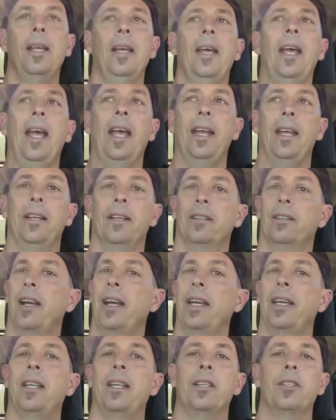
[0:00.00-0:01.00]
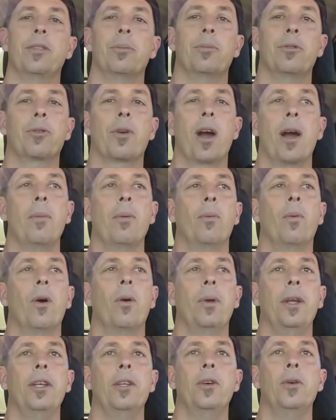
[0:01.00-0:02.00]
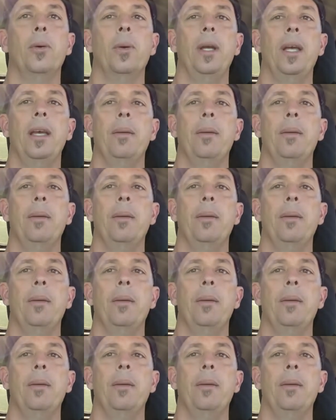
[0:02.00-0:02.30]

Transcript: and liking and subscribing what we do.